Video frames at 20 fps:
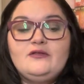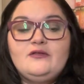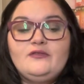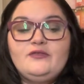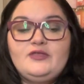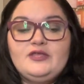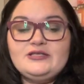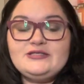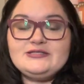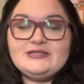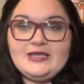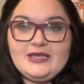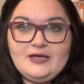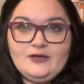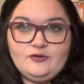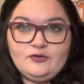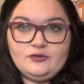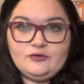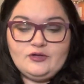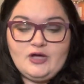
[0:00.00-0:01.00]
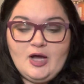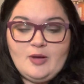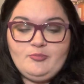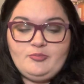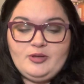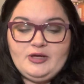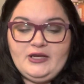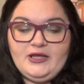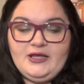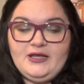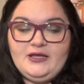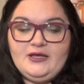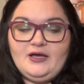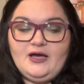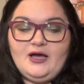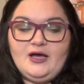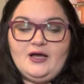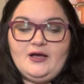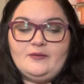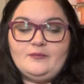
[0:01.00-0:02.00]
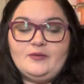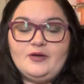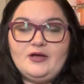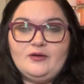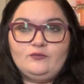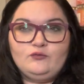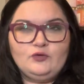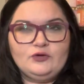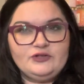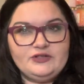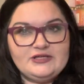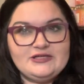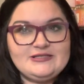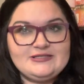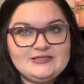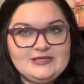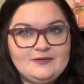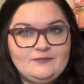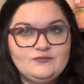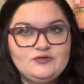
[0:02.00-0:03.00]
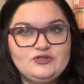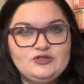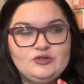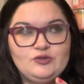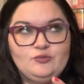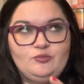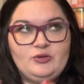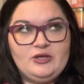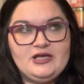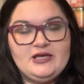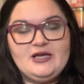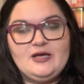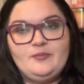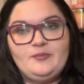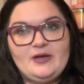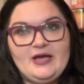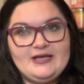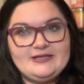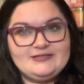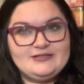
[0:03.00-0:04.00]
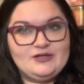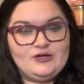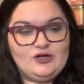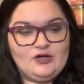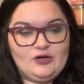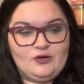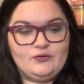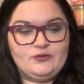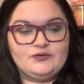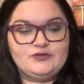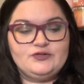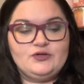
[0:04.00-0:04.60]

This candle company um, really seems to pick up as it goes.